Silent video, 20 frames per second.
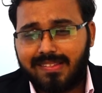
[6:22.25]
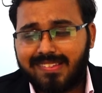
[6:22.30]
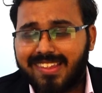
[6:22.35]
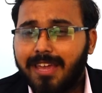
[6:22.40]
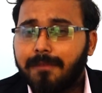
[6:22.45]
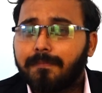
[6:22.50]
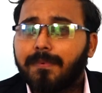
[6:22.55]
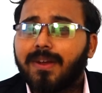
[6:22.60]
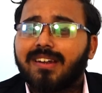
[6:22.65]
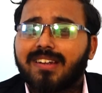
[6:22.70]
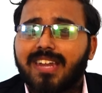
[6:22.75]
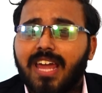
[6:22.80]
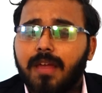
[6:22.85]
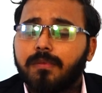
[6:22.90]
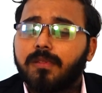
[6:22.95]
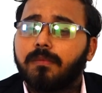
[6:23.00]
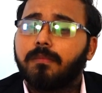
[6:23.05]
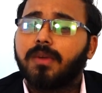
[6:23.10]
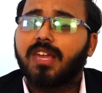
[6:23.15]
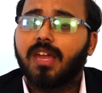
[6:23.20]
shape and
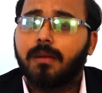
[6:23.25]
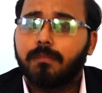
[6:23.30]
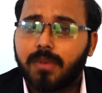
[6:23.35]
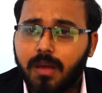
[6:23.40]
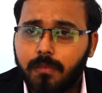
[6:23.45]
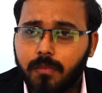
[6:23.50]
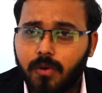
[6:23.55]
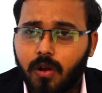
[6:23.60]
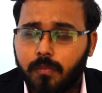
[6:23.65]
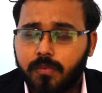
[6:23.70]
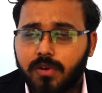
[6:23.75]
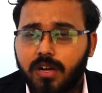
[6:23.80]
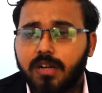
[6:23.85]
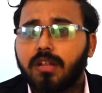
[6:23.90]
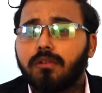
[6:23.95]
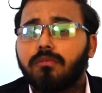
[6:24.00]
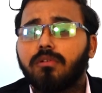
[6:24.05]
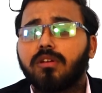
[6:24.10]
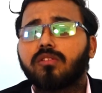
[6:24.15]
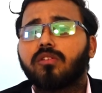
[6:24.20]
types became developed.
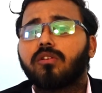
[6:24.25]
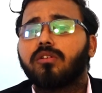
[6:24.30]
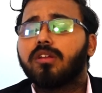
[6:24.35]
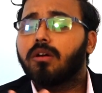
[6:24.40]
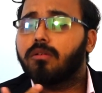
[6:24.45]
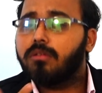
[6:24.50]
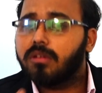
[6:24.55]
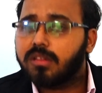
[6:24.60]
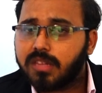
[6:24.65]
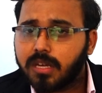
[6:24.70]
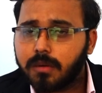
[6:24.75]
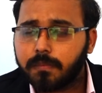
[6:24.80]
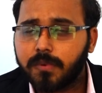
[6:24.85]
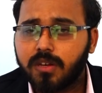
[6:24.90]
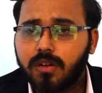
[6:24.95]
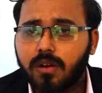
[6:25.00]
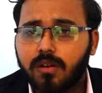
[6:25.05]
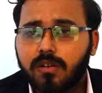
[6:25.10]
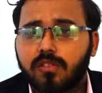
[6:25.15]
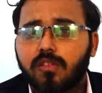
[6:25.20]
During the Neolithic
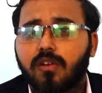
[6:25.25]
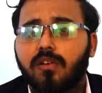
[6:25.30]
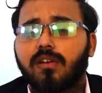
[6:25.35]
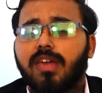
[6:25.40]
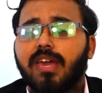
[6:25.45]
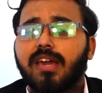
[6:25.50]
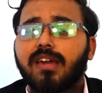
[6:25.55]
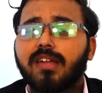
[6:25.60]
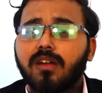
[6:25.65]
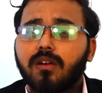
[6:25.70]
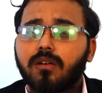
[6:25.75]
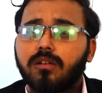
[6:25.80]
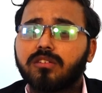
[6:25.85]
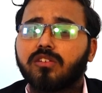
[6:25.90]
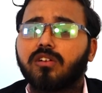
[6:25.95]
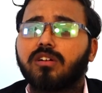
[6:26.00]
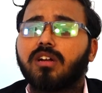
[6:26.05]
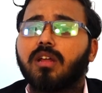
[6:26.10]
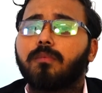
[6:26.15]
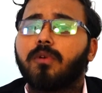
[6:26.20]
period, the
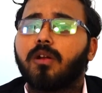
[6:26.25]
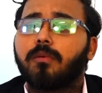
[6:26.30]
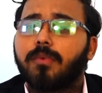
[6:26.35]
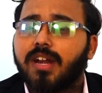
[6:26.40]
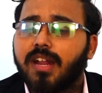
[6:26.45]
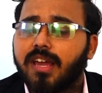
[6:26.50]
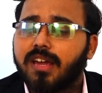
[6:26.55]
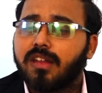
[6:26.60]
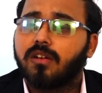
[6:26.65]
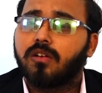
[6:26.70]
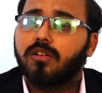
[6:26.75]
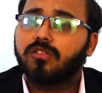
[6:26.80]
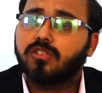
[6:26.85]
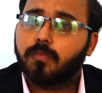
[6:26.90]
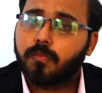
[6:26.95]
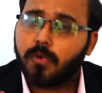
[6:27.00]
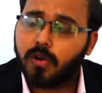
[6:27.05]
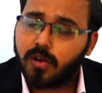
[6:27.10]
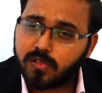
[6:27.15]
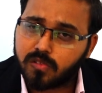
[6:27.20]
agricultural development, agricultural
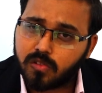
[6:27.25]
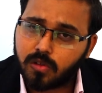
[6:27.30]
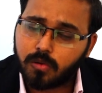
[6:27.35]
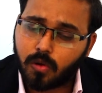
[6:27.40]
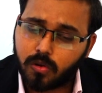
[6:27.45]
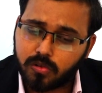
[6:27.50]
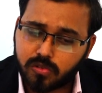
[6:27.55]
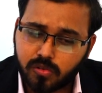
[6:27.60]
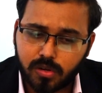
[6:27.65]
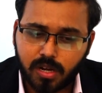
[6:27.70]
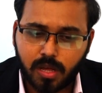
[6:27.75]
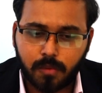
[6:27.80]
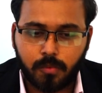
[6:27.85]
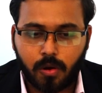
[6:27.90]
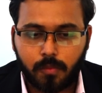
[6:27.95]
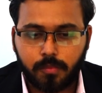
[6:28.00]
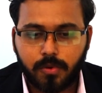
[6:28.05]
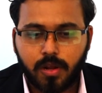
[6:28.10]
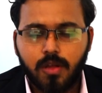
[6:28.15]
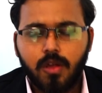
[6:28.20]
production also
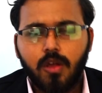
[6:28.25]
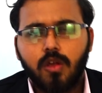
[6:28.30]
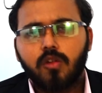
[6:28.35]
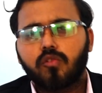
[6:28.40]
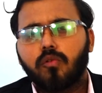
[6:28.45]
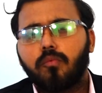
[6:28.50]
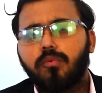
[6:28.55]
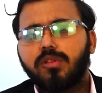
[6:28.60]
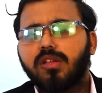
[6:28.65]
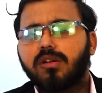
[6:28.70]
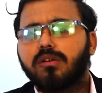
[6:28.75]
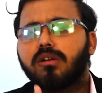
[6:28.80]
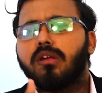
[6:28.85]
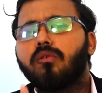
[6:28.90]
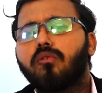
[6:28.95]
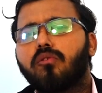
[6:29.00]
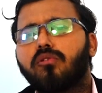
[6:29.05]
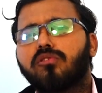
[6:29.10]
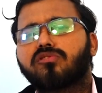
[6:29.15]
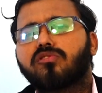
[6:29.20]
developed. So with the
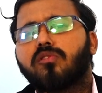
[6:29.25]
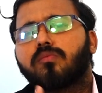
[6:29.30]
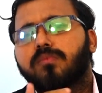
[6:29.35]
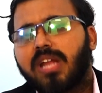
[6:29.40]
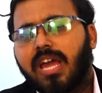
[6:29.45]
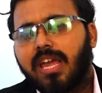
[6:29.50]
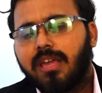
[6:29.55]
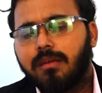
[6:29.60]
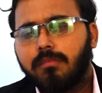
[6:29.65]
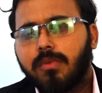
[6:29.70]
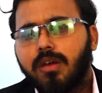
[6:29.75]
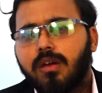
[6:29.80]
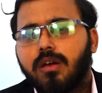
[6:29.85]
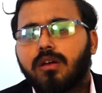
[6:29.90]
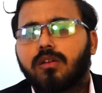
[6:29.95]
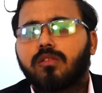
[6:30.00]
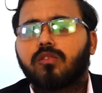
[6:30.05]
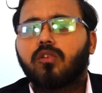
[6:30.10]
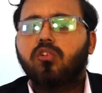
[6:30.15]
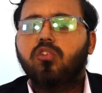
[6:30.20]
due course of time,
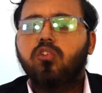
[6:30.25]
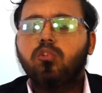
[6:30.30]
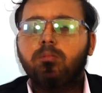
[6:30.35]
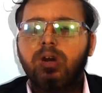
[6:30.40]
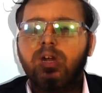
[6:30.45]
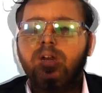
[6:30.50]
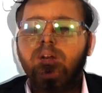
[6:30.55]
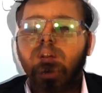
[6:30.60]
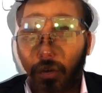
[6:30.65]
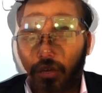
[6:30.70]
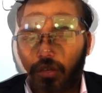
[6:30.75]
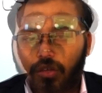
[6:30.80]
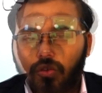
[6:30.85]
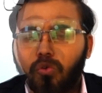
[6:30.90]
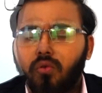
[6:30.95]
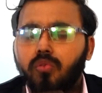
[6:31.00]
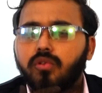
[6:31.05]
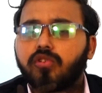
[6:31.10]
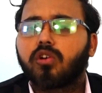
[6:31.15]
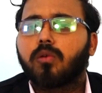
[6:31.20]
the human
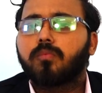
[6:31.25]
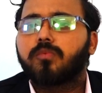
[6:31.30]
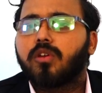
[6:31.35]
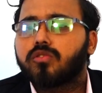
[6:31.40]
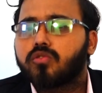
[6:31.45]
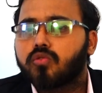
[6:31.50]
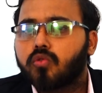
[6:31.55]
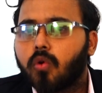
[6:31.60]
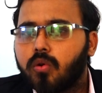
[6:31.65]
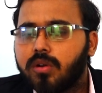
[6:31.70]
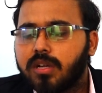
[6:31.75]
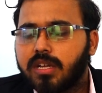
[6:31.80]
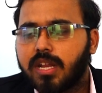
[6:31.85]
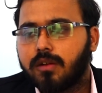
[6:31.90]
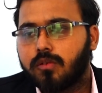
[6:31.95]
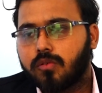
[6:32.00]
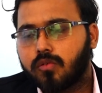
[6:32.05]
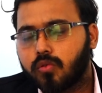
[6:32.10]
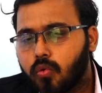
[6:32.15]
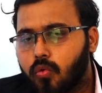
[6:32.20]
use of the stone
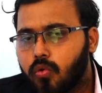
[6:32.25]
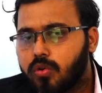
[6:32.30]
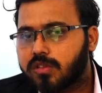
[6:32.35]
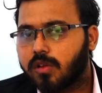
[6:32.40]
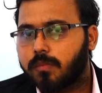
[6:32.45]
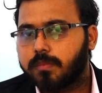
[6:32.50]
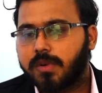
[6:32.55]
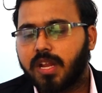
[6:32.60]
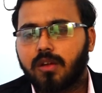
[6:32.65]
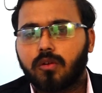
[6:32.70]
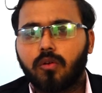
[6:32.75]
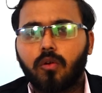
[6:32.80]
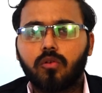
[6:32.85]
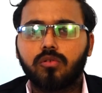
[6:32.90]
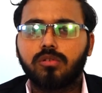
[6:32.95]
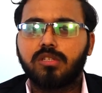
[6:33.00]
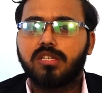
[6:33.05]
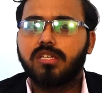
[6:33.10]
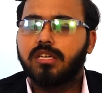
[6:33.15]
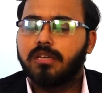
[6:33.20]
tools of
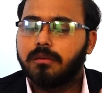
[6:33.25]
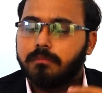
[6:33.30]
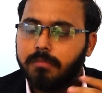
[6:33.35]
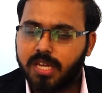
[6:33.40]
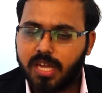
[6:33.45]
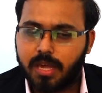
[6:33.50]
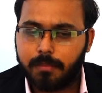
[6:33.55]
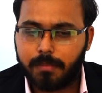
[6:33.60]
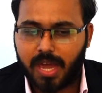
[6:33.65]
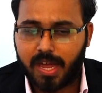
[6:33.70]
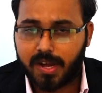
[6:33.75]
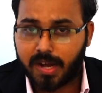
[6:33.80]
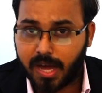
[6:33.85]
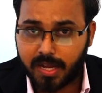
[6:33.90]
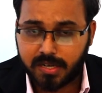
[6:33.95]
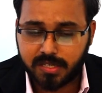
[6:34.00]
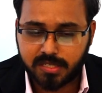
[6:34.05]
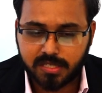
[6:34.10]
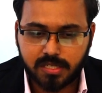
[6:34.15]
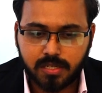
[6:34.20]
technology became
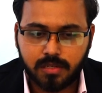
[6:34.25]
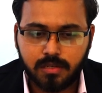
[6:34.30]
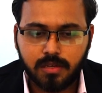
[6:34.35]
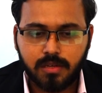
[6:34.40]
enhanced.